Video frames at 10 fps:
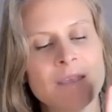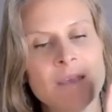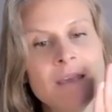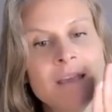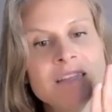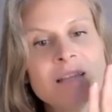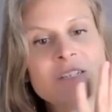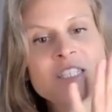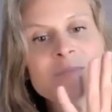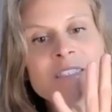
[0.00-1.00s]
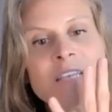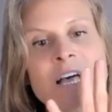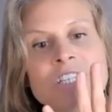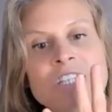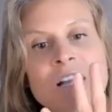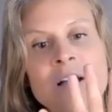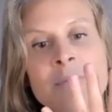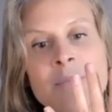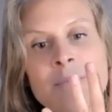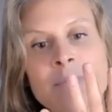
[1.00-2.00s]
And then just massaging
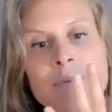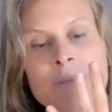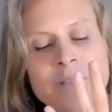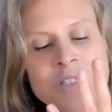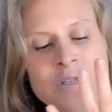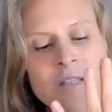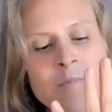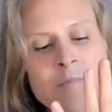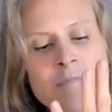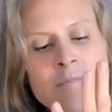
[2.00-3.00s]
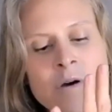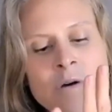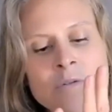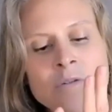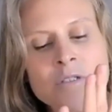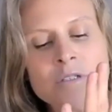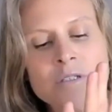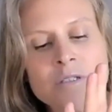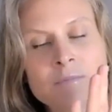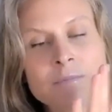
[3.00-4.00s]
up in between the bones,